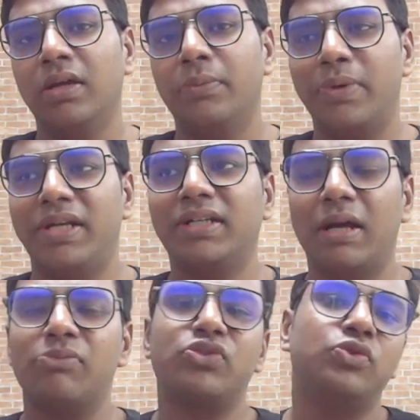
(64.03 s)
when it
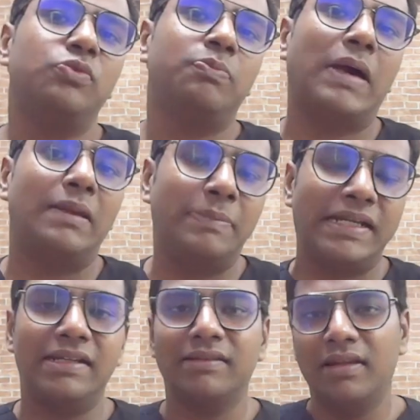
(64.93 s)
comes to
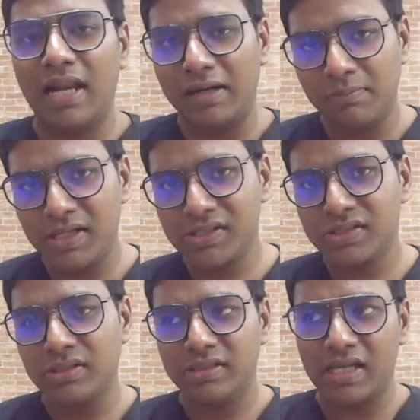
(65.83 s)
palpating the
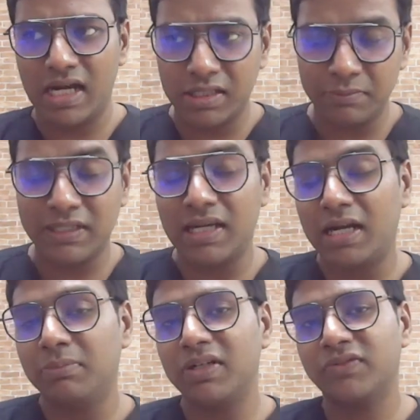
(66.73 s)
landmarks, the anatomical
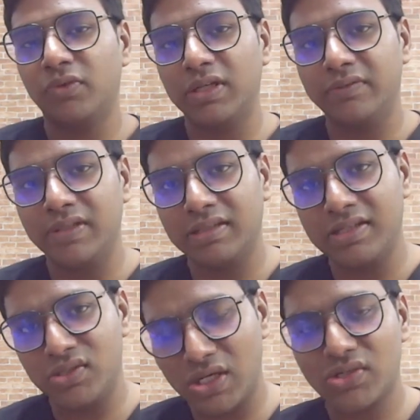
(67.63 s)
landmarks for giving
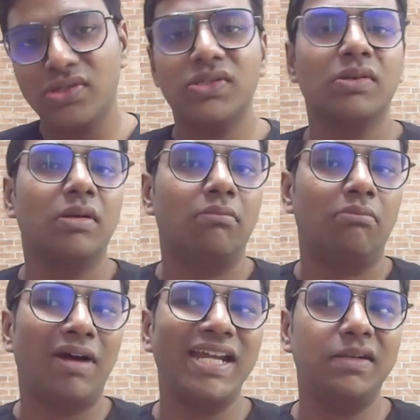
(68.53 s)
the injections,
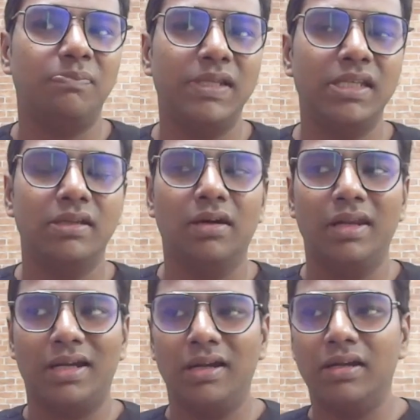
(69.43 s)
might be a
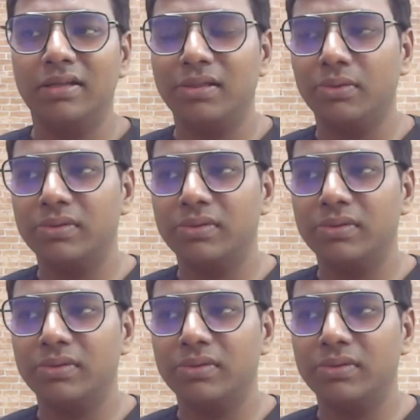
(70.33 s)
little, you know,